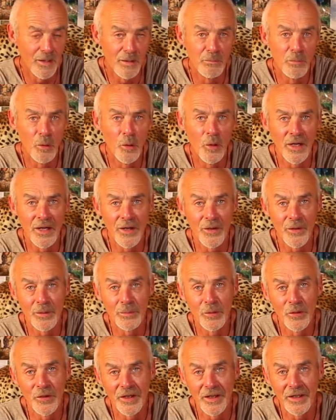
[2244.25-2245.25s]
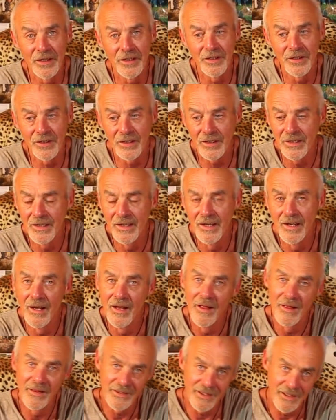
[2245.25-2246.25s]
The boilie on the point of the hook,
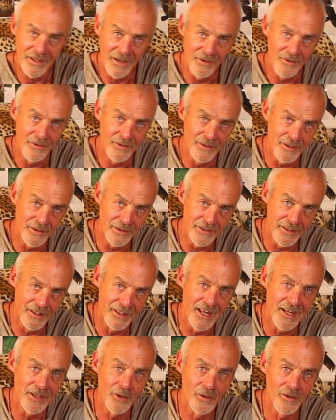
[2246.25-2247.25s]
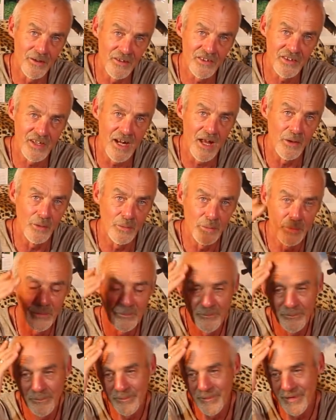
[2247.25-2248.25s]
you know, the lead on a slope,
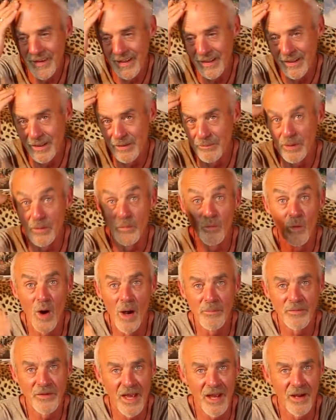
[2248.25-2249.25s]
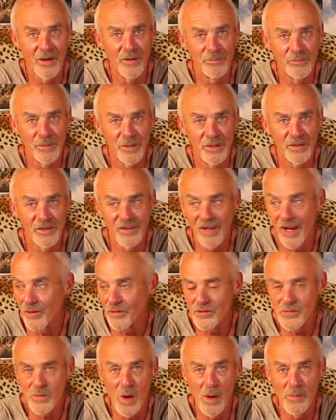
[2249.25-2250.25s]
been wiped out, been
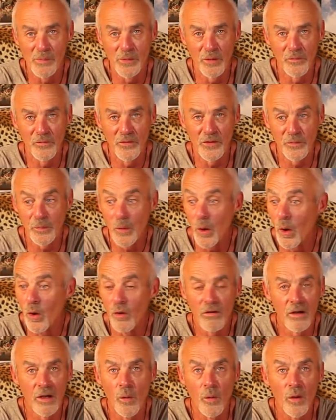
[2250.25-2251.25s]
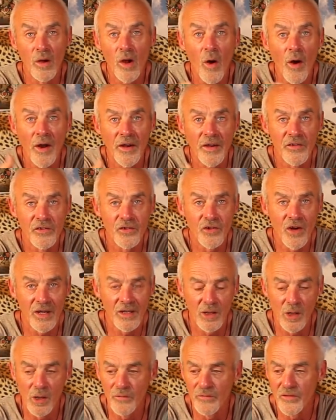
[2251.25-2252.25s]
tail swiped off the spot, or a little line has
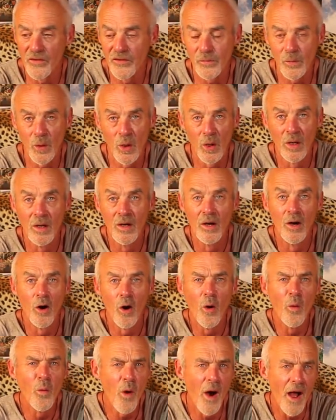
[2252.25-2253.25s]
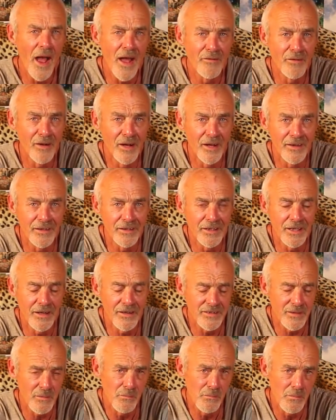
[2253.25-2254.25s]
dragged it off the spot, or whatever. You
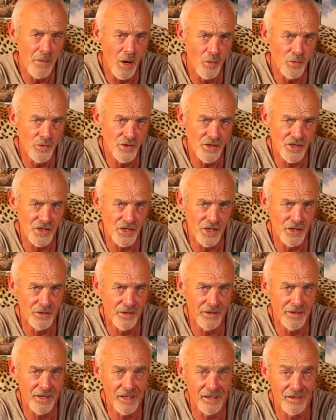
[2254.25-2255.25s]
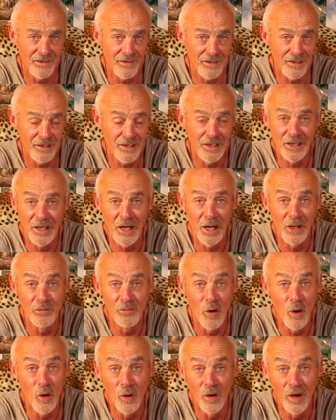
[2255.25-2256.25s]
know, there's a multitude of things that can go
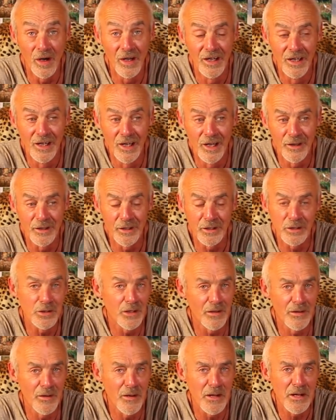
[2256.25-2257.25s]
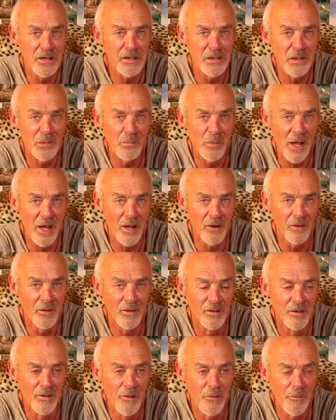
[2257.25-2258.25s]
wrong that you don't know anything about.
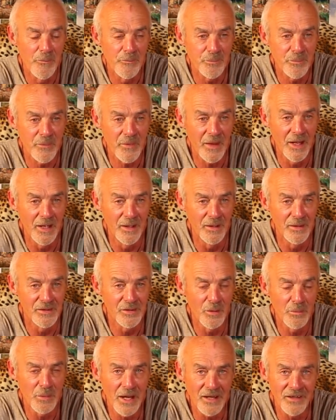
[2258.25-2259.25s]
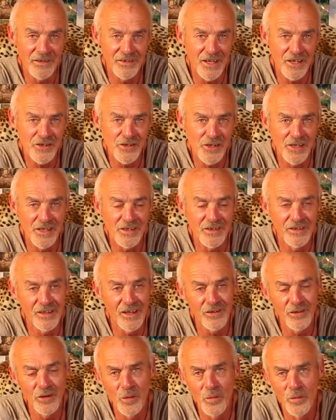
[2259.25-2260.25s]
So a blank session
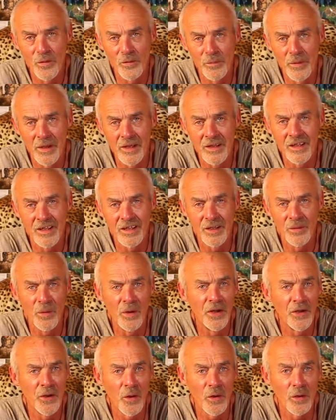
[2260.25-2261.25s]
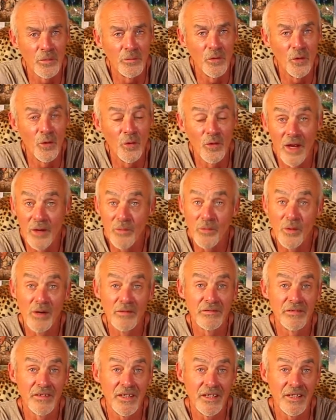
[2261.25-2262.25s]
doesn't always mean that you weren't on them or they
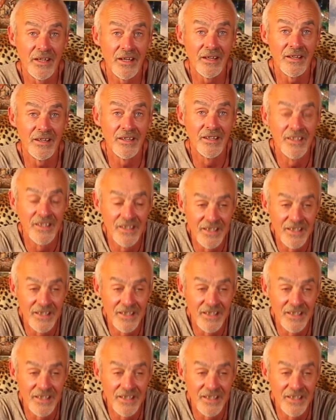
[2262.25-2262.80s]
weren't feeding.